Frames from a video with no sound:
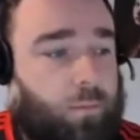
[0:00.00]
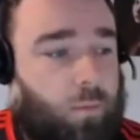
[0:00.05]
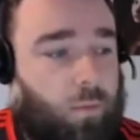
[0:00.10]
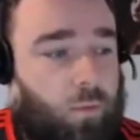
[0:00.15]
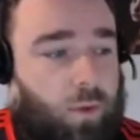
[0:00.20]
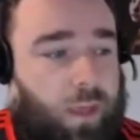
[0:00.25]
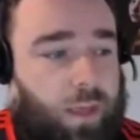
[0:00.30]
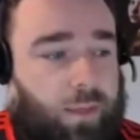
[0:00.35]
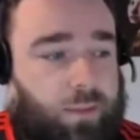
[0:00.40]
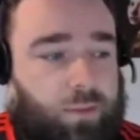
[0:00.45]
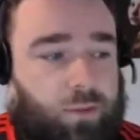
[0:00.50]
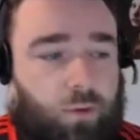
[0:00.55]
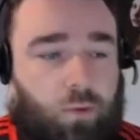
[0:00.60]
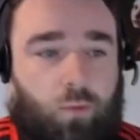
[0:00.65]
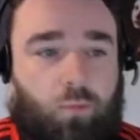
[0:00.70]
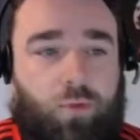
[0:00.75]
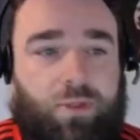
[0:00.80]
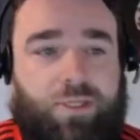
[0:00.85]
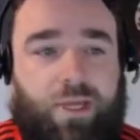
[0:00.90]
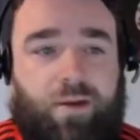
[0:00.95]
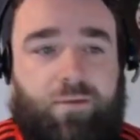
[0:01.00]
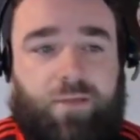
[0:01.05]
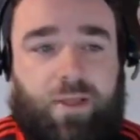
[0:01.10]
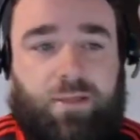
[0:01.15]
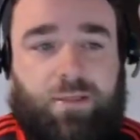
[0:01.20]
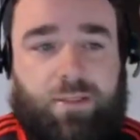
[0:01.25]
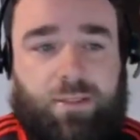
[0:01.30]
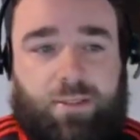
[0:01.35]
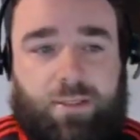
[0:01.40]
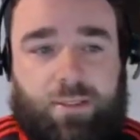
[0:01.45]
Okay, so reserved
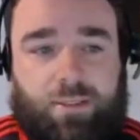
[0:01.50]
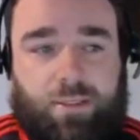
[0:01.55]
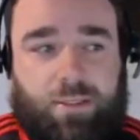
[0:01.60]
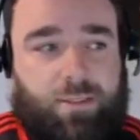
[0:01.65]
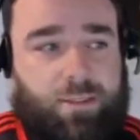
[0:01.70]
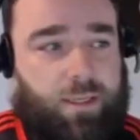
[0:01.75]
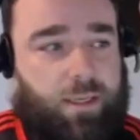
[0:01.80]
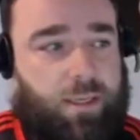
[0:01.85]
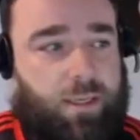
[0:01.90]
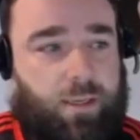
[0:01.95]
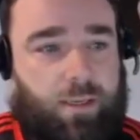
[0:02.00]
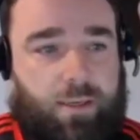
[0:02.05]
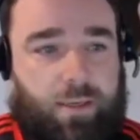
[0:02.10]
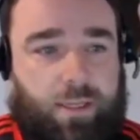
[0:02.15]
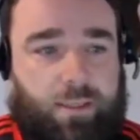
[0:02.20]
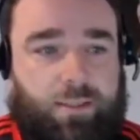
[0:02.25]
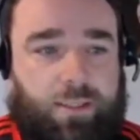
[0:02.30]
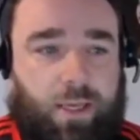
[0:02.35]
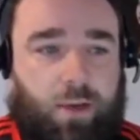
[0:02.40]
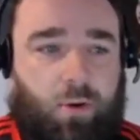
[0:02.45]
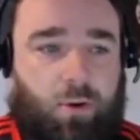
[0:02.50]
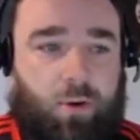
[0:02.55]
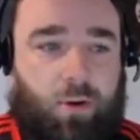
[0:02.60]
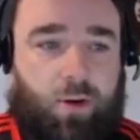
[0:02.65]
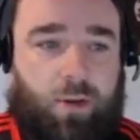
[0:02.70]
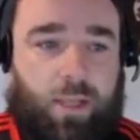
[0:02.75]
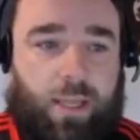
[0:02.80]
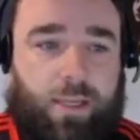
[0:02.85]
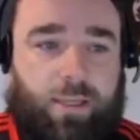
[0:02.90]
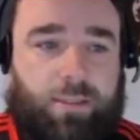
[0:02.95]
instances is the next thing on
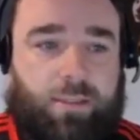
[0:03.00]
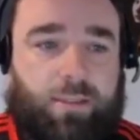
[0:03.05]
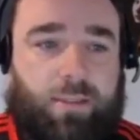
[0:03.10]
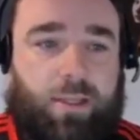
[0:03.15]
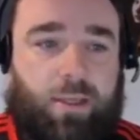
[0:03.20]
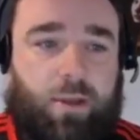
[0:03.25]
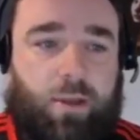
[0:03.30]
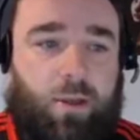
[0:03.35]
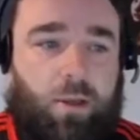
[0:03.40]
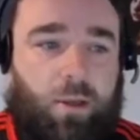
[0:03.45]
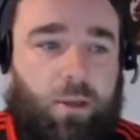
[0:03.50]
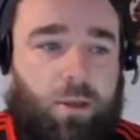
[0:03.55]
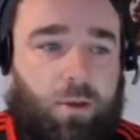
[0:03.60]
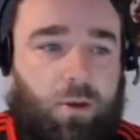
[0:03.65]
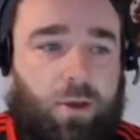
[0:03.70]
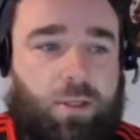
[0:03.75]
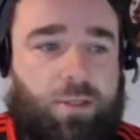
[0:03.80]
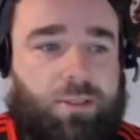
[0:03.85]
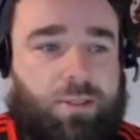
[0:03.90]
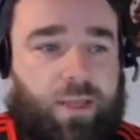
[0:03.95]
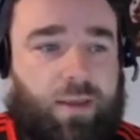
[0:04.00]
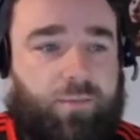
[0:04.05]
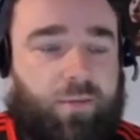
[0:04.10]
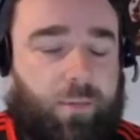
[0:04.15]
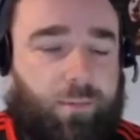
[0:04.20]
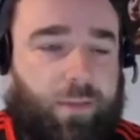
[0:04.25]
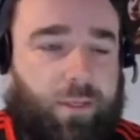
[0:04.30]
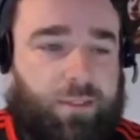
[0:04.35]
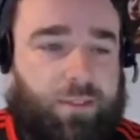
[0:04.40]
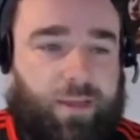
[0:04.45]
our list. You can save
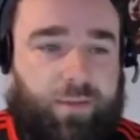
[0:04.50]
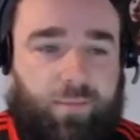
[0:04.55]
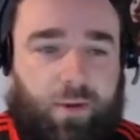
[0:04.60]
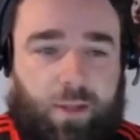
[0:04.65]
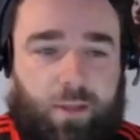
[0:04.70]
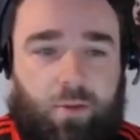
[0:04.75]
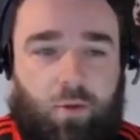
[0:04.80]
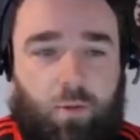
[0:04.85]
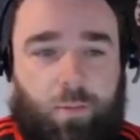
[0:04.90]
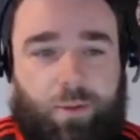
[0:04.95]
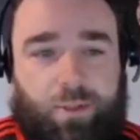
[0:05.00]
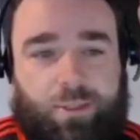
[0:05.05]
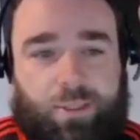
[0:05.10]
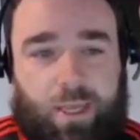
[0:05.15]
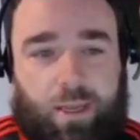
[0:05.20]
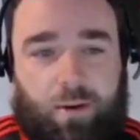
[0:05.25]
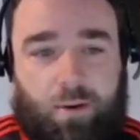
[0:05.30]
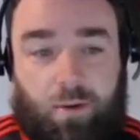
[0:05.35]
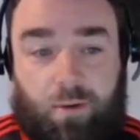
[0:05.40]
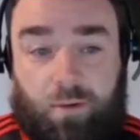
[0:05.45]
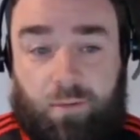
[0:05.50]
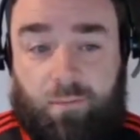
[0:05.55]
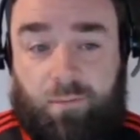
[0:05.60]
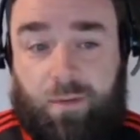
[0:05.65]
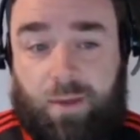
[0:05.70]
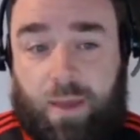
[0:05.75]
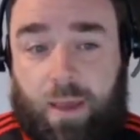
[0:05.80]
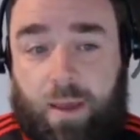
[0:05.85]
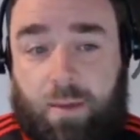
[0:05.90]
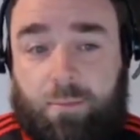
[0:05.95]
up to 72% on
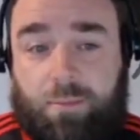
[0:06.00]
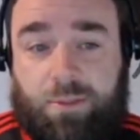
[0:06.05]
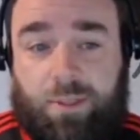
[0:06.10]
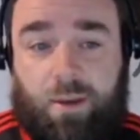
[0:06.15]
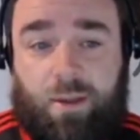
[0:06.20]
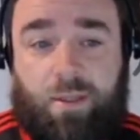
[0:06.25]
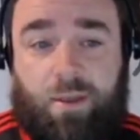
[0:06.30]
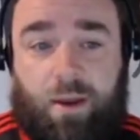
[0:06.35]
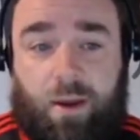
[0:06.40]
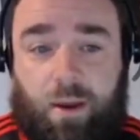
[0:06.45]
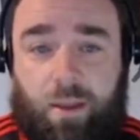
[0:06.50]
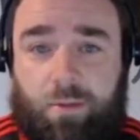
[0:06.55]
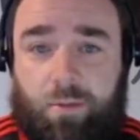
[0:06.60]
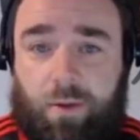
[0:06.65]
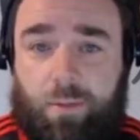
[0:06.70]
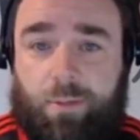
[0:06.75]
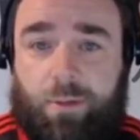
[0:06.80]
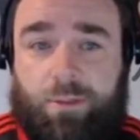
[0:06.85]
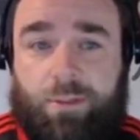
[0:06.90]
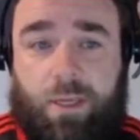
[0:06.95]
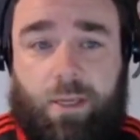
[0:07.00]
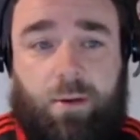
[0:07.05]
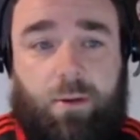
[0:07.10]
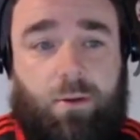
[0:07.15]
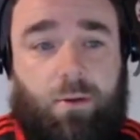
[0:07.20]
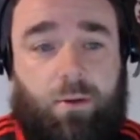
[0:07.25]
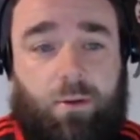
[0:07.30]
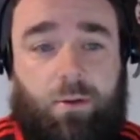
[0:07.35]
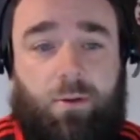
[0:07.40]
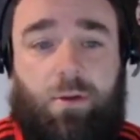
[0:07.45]
VMs and 33%
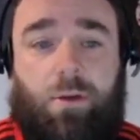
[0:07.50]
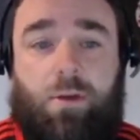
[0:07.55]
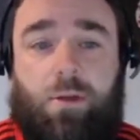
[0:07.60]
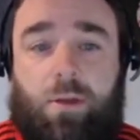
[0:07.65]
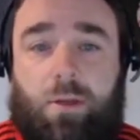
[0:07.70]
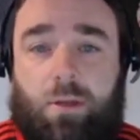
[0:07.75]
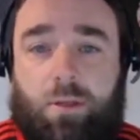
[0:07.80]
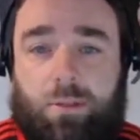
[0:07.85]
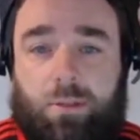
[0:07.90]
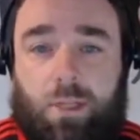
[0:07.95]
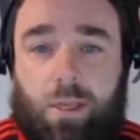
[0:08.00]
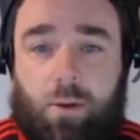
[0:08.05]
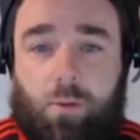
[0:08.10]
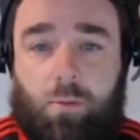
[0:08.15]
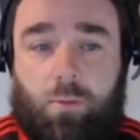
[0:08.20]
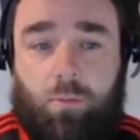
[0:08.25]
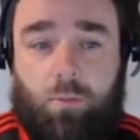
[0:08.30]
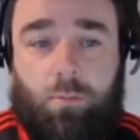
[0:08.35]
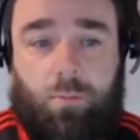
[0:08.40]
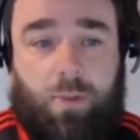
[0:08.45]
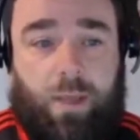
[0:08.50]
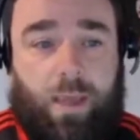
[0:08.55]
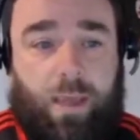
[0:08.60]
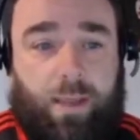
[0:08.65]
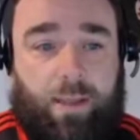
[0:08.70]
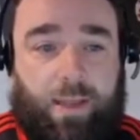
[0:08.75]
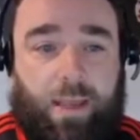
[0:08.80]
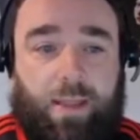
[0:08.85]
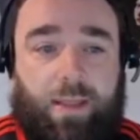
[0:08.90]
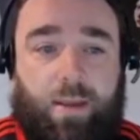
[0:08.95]
on SQL
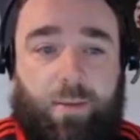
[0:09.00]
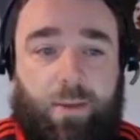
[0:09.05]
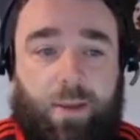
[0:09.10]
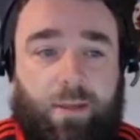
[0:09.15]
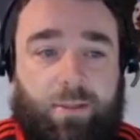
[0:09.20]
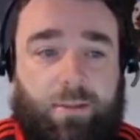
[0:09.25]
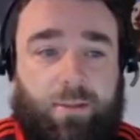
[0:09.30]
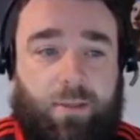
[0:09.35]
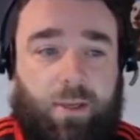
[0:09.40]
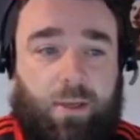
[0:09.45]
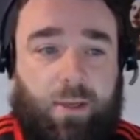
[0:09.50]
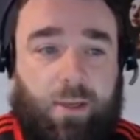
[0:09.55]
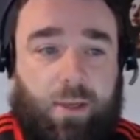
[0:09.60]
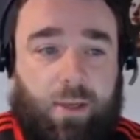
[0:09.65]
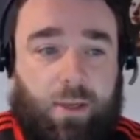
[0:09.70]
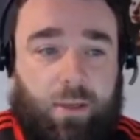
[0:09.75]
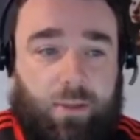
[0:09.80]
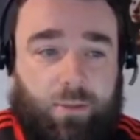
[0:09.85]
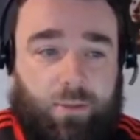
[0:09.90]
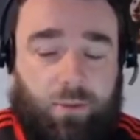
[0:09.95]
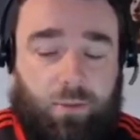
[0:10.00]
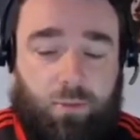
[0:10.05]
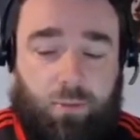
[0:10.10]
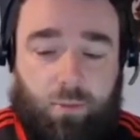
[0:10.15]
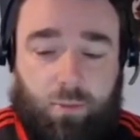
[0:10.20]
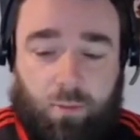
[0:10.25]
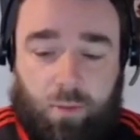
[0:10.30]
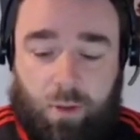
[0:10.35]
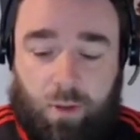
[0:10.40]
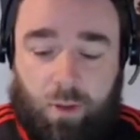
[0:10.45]
database.
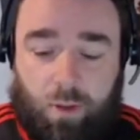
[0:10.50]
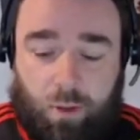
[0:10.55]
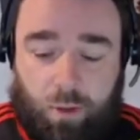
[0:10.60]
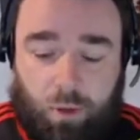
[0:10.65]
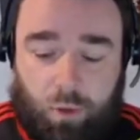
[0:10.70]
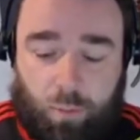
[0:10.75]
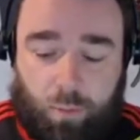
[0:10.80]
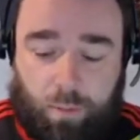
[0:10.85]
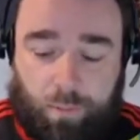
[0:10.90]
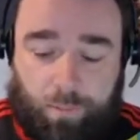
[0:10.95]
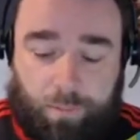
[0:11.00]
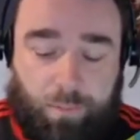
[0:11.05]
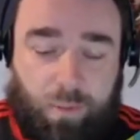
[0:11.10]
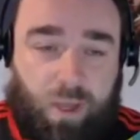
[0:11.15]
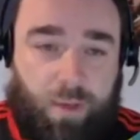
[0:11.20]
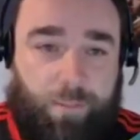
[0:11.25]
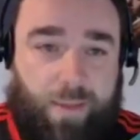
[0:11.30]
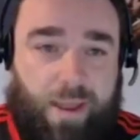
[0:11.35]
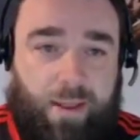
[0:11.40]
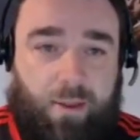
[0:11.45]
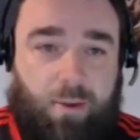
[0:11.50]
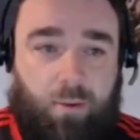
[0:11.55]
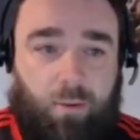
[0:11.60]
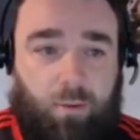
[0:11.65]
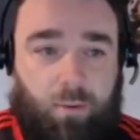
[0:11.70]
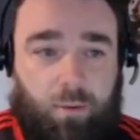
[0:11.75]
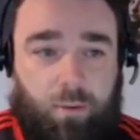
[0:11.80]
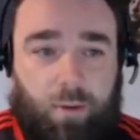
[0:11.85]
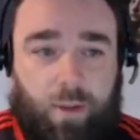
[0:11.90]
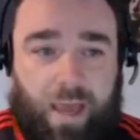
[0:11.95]
So you would commit
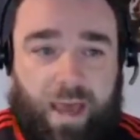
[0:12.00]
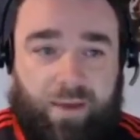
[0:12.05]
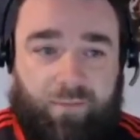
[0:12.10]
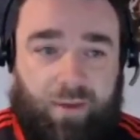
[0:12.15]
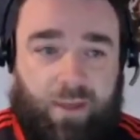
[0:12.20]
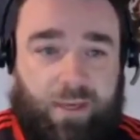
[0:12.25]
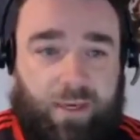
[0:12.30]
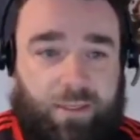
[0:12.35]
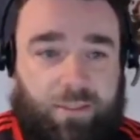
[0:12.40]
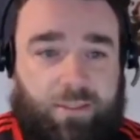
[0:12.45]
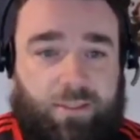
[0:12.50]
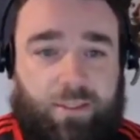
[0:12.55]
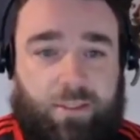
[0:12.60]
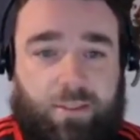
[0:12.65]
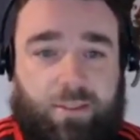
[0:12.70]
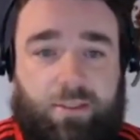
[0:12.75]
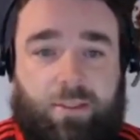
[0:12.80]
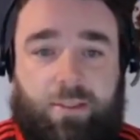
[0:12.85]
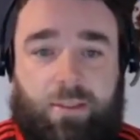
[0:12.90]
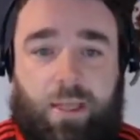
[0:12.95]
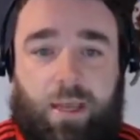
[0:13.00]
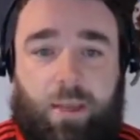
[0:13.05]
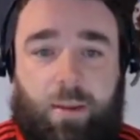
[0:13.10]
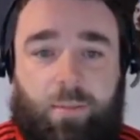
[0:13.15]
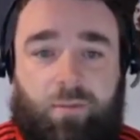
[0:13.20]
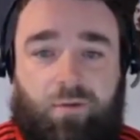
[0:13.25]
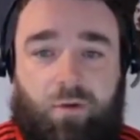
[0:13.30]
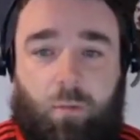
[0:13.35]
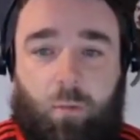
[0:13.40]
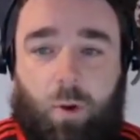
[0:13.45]
to having an instance type
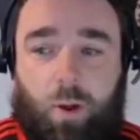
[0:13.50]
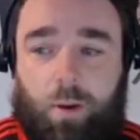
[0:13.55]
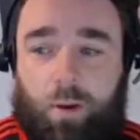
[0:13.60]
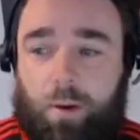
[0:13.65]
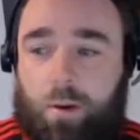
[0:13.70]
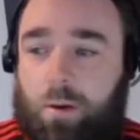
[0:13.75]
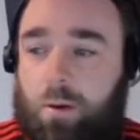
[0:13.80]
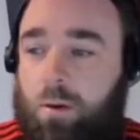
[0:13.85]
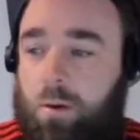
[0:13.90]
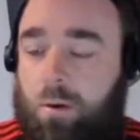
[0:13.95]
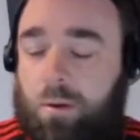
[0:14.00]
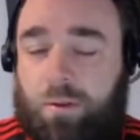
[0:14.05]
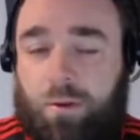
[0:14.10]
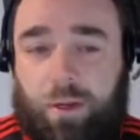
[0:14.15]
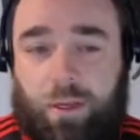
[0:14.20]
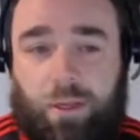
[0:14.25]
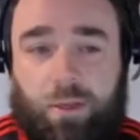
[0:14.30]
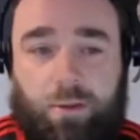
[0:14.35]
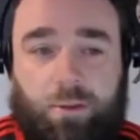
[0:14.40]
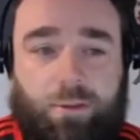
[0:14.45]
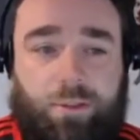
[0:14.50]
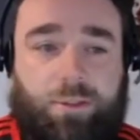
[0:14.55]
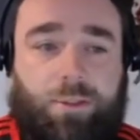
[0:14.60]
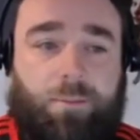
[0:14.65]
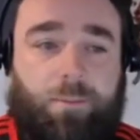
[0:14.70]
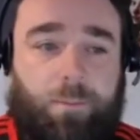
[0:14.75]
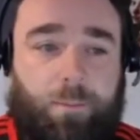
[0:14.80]
for 1 or 3 years.